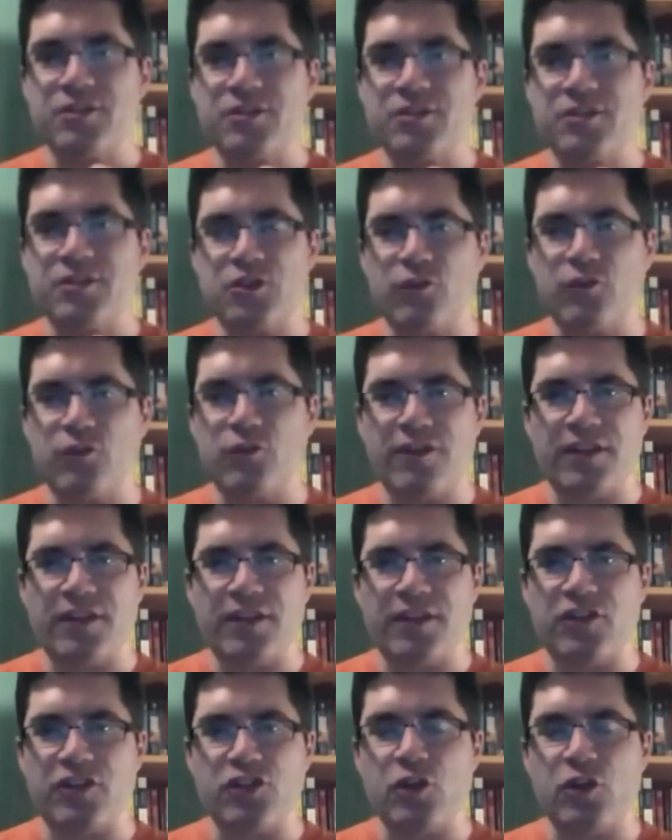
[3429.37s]
sort of what I think a
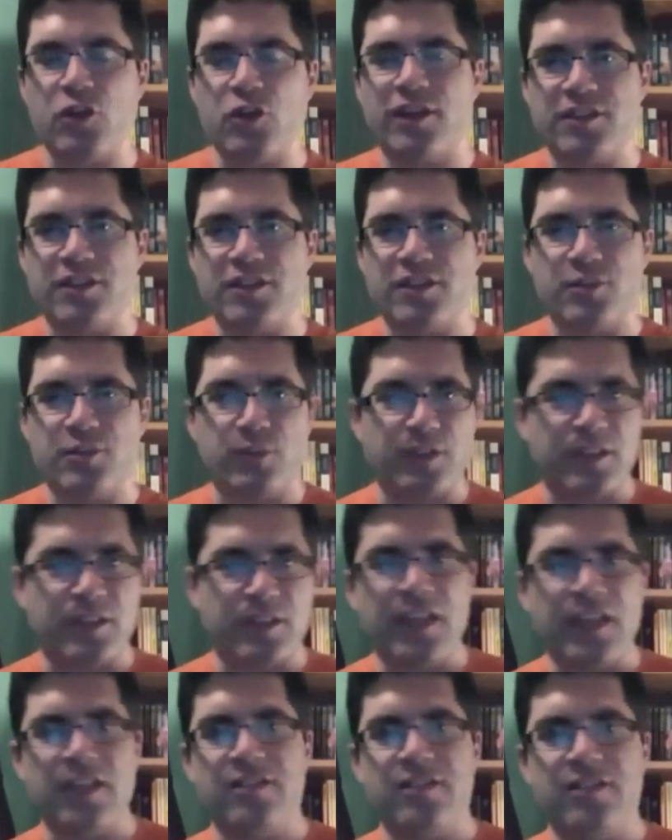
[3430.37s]
show like this really
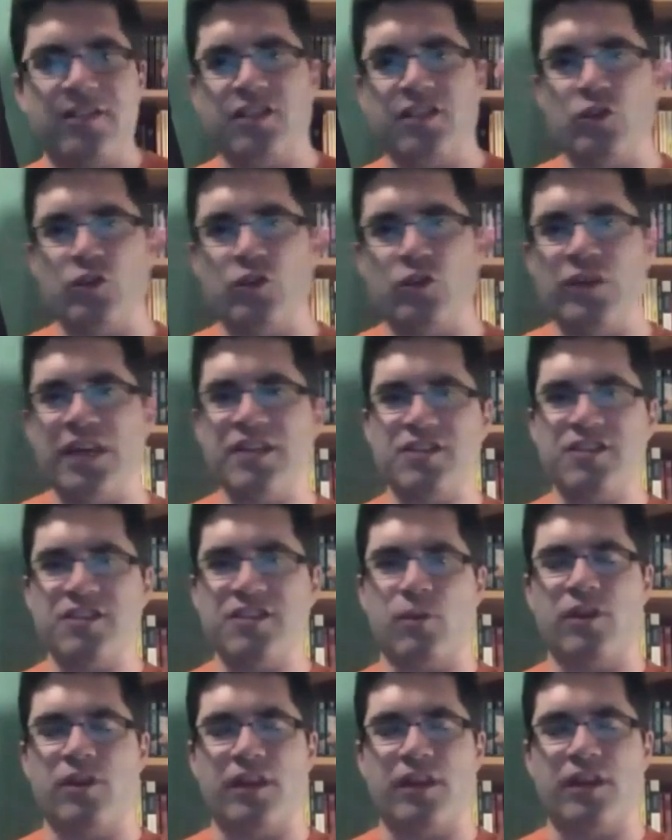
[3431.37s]
needs. Is you need someone
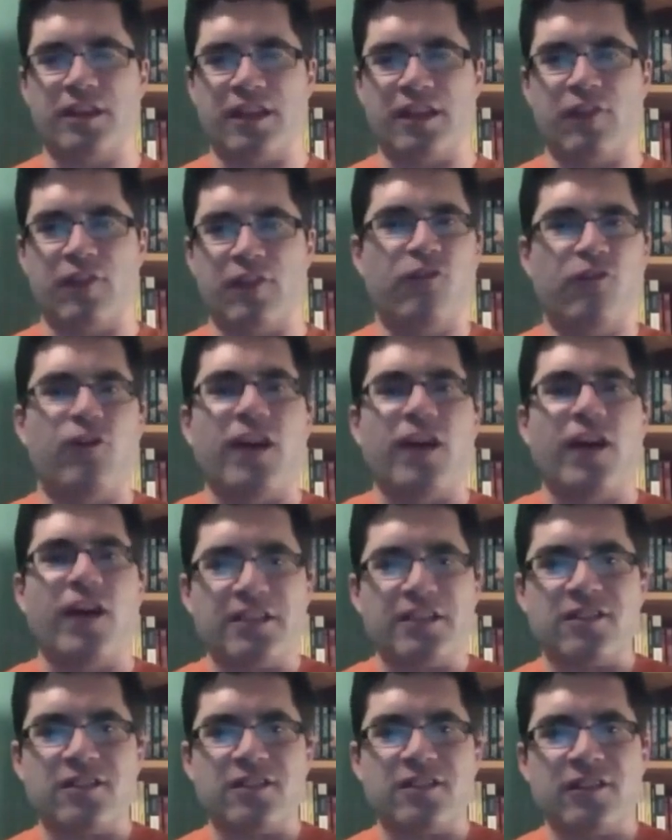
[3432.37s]
that can fight
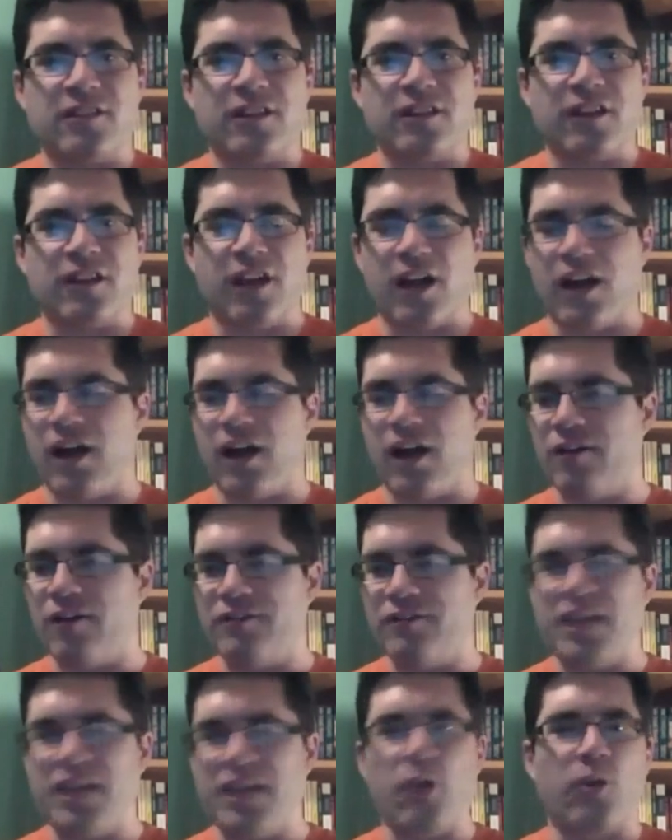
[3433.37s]

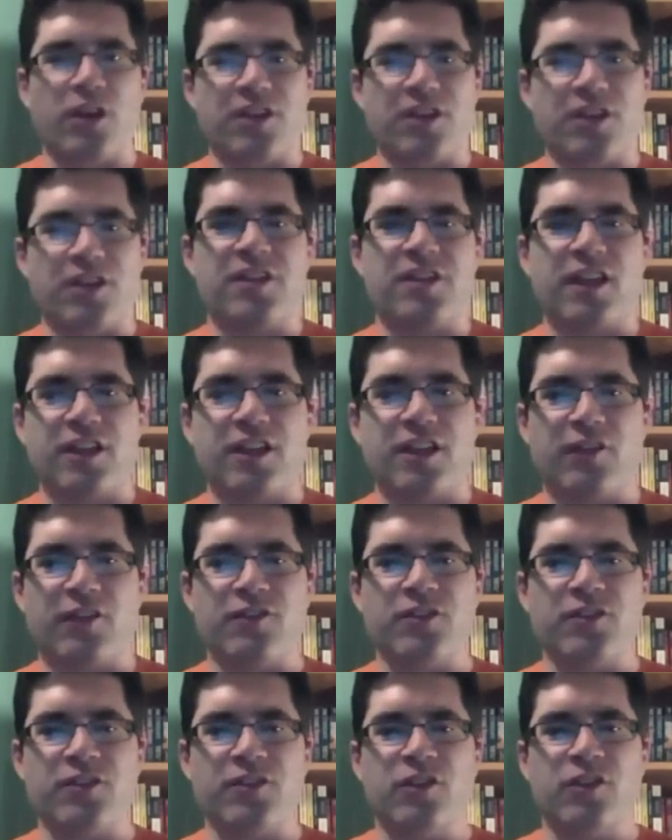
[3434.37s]
network executives
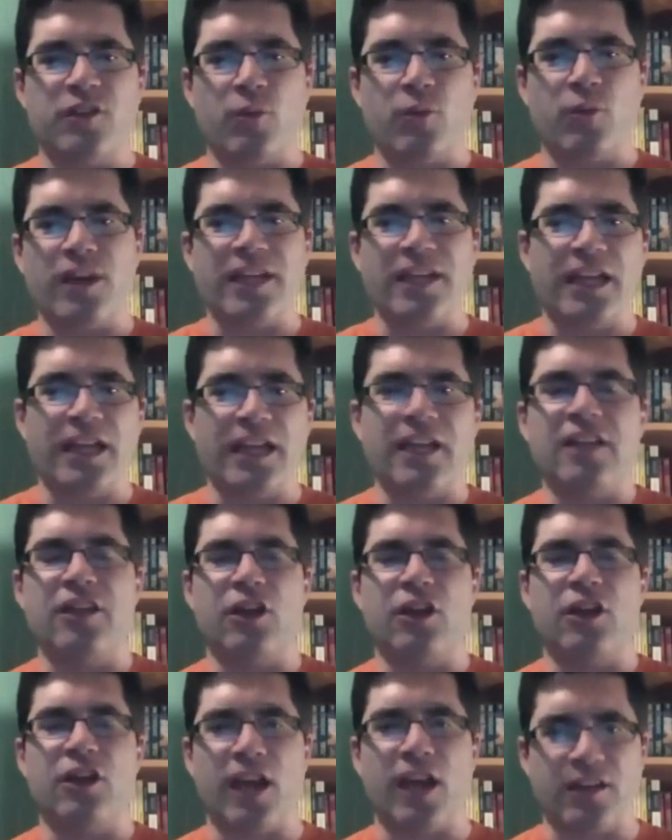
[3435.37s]
that want to get in
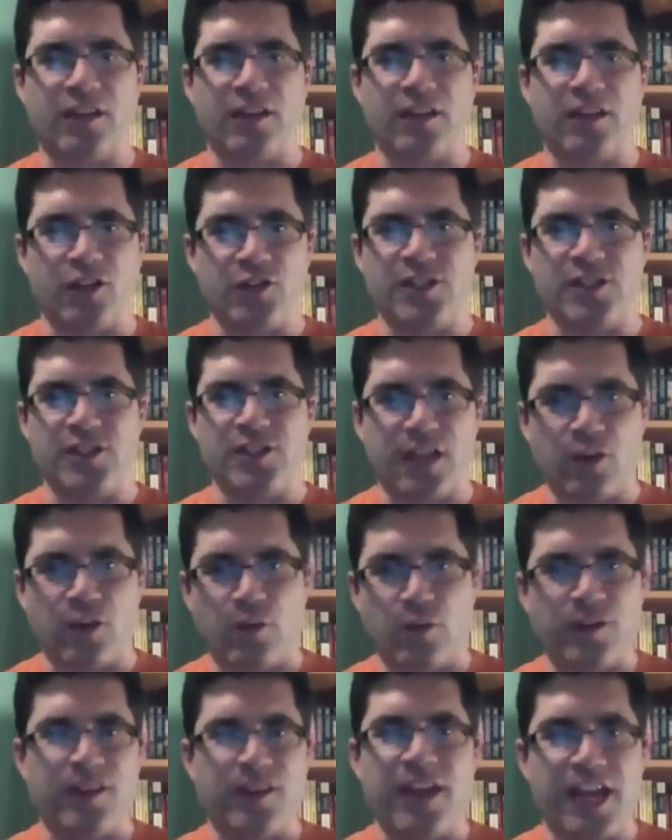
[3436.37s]
there and understand only
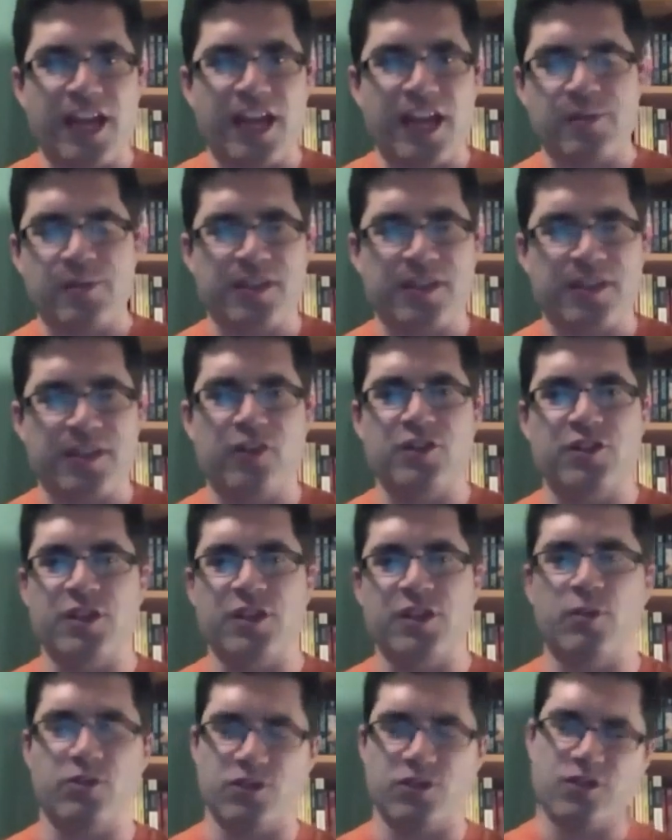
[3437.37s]
the aspects they understand,
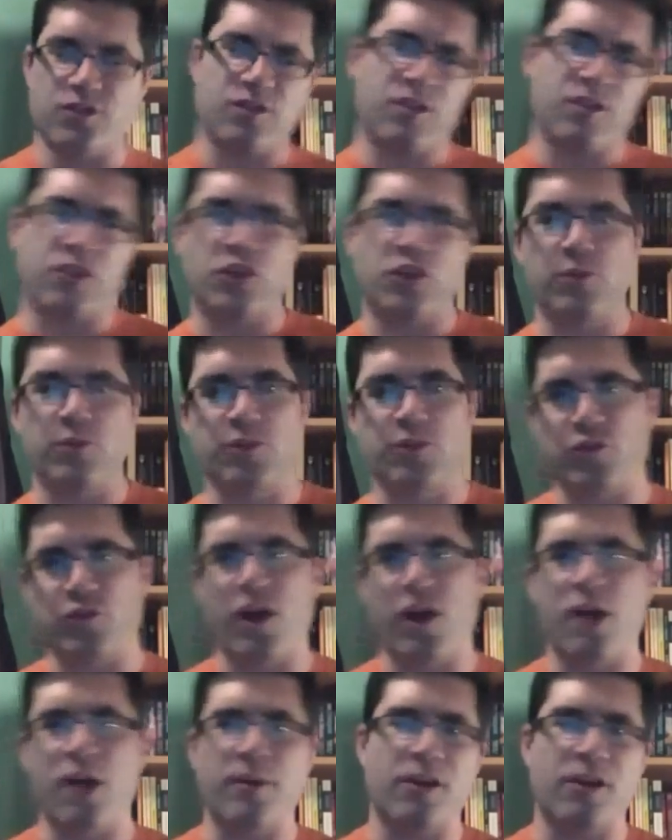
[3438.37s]
which is the human
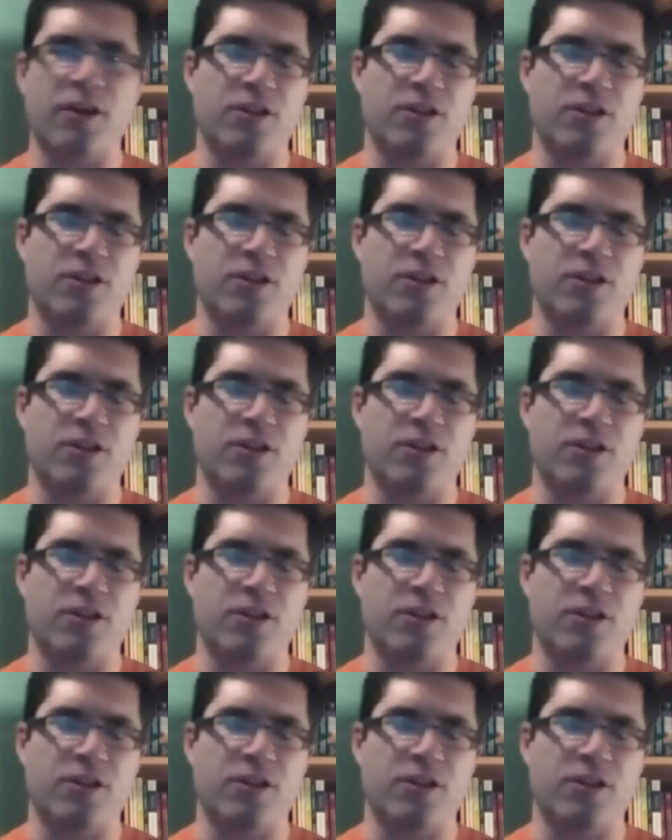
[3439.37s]
drama and the